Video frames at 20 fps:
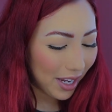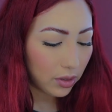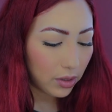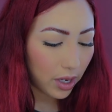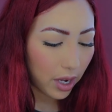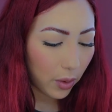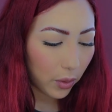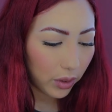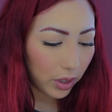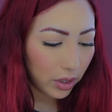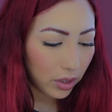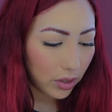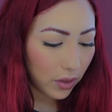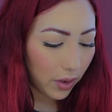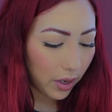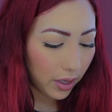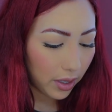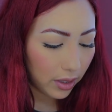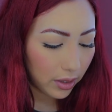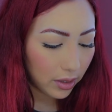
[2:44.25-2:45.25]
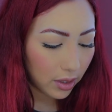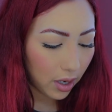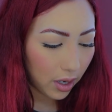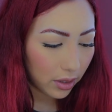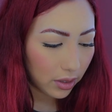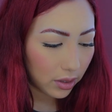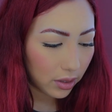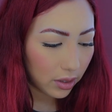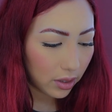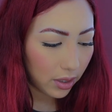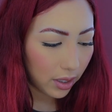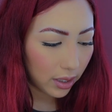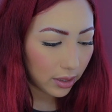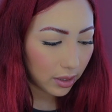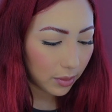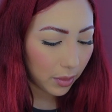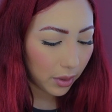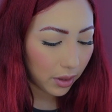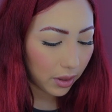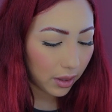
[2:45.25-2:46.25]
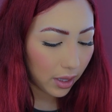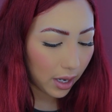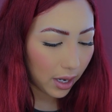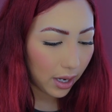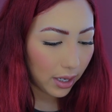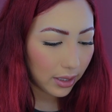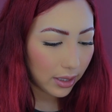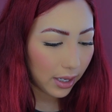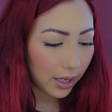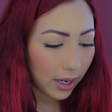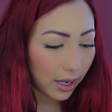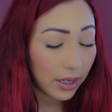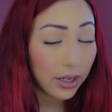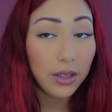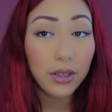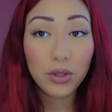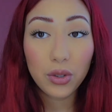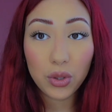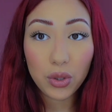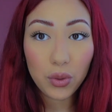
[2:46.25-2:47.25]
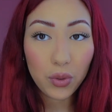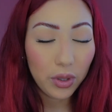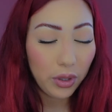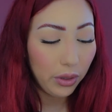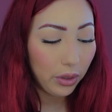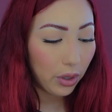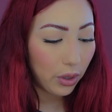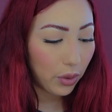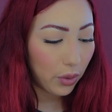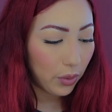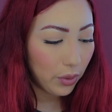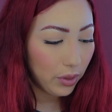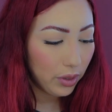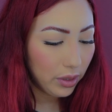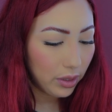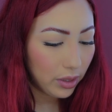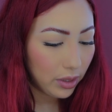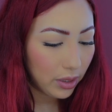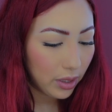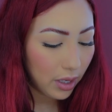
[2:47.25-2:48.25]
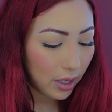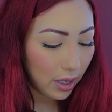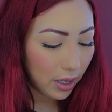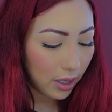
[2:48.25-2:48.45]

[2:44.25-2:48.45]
So yeah, I wanted to go ahead and talk to you guys about that. I added student loans,